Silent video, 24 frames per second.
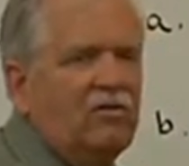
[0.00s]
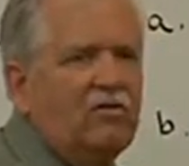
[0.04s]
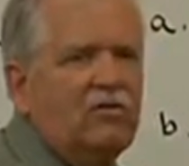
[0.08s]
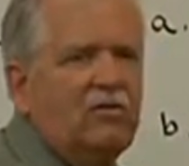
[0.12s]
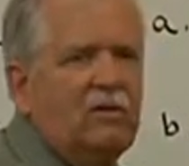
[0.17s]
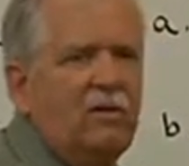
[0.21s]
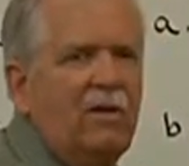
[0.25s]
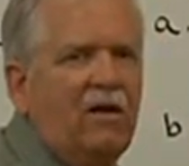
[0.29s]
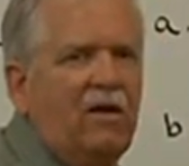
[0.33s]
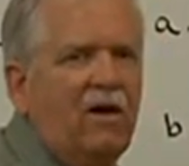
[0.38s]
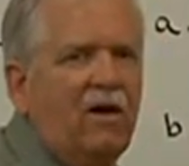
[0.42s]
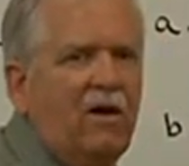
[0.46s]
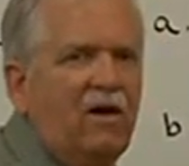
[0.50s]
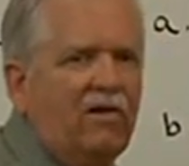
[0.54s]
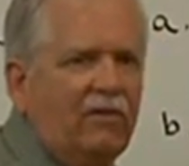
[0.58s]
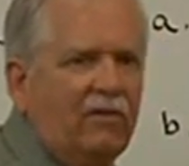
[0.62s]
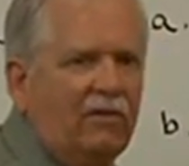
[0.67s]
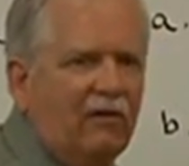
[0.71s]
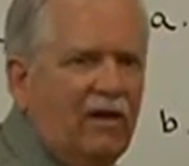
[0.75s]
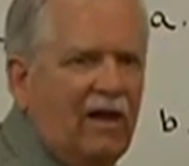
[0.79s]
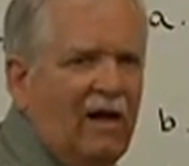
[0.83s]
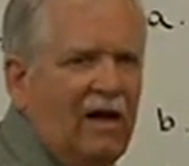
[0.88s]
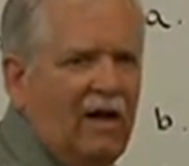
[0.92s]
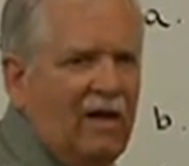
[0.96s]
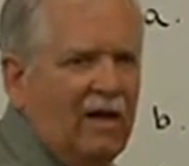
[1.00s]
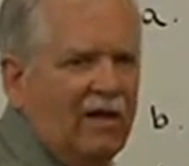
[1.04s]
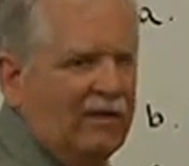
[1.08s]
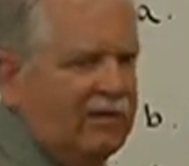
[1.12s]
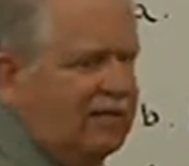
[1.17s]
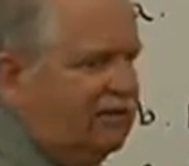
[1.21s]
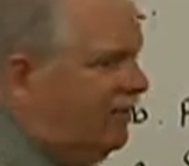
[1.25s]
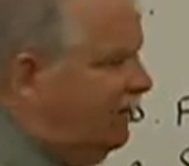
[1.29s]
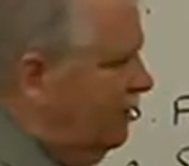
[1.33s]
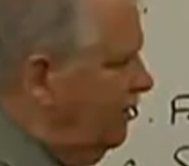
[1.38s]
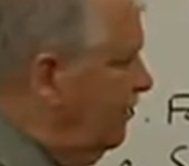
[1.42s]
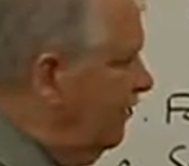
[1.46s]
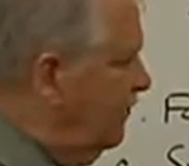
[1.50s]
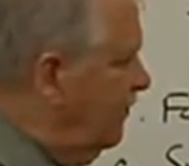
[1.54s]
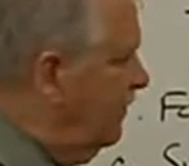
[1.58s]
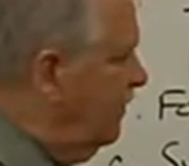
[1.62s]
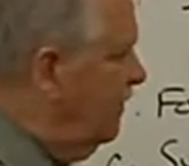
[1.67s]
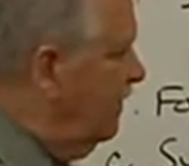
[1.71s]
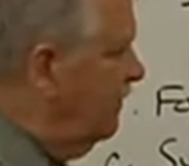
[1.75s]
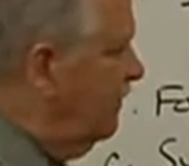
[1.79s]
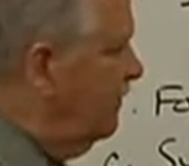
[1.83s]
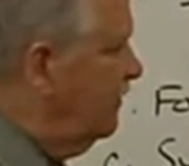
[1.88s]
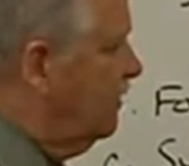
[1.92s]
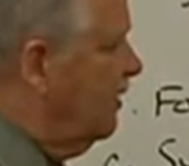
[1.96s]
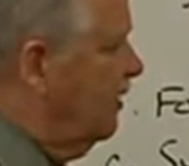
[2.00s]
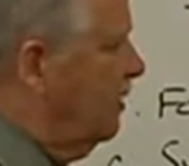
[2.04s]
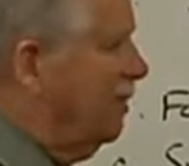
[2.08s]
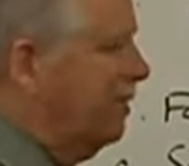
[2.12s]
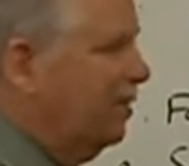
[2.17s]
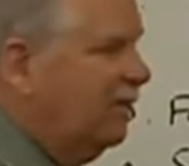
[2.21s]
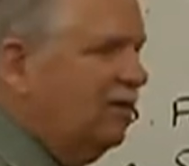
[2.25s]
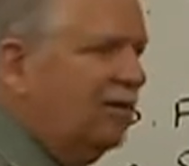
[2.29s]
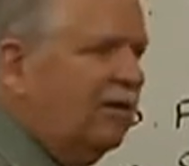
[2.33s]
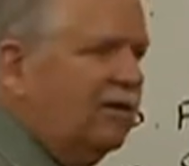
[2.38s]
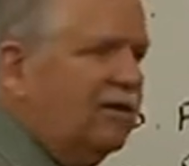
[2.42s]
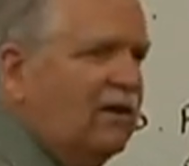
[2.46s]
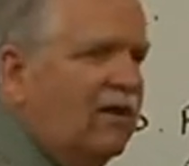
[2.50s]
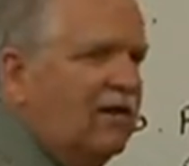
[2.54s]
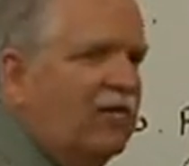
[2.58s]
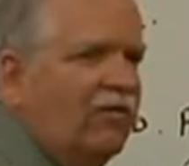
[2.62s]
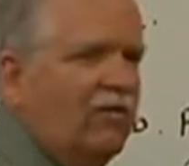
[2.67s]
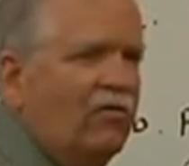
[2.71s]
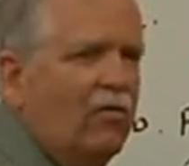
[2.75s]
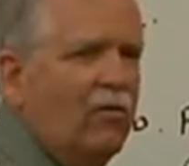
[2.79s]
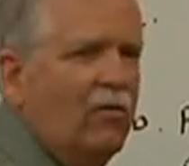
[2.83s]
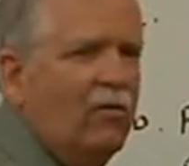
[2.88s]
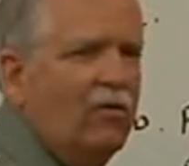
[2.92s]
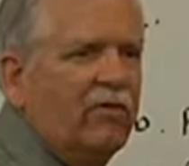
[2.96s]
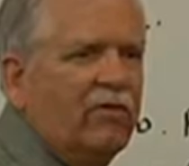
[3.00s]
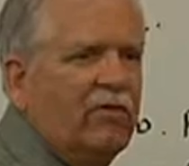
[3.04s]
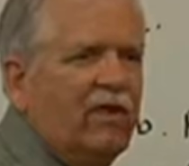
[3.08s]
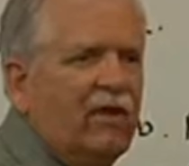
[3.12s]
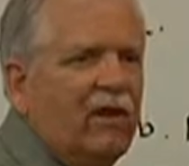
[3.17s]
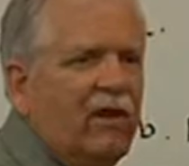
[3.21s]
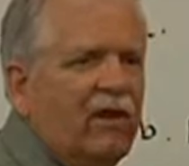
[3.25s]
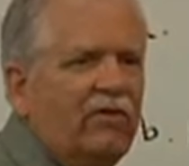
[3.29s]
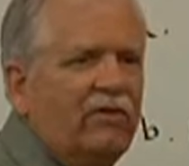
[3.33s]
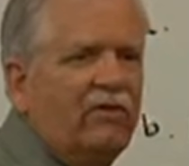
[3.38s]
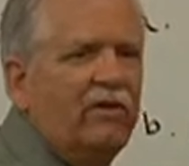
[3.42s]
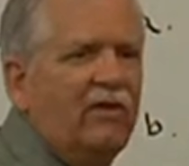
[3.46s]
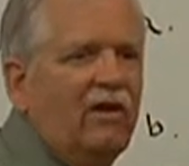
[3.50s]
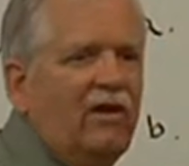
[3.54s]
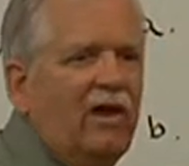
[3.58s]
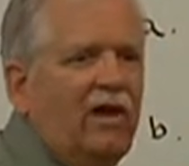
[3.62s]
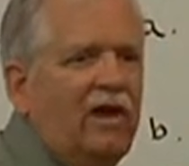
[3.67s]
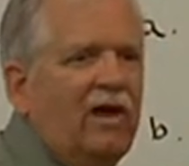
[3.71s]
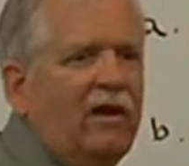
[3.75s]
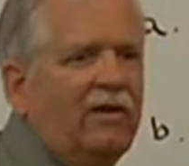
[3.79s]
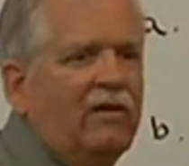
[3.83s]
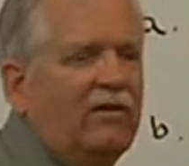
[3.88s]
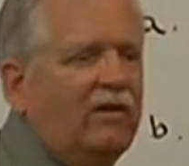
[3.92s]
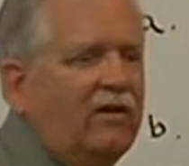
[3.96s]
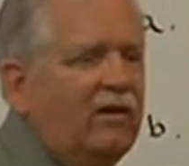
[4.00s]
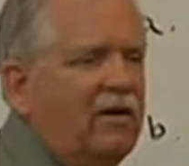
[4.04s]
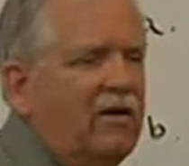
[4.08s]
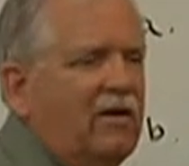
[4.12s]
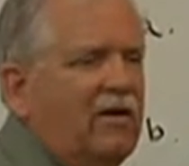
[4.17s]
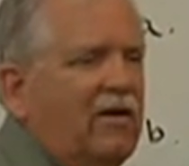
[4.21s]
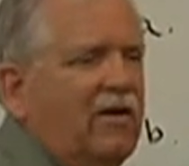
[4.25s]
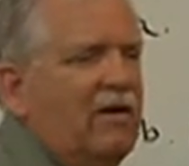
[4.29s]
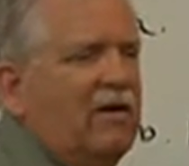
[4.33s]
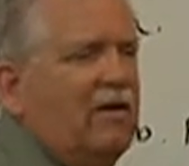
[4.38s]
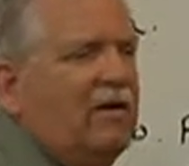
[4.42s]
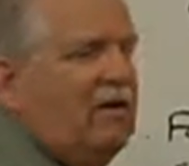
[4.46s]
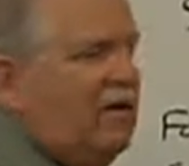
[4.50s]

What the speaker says: should be underlined. So I'll be looking for the underlined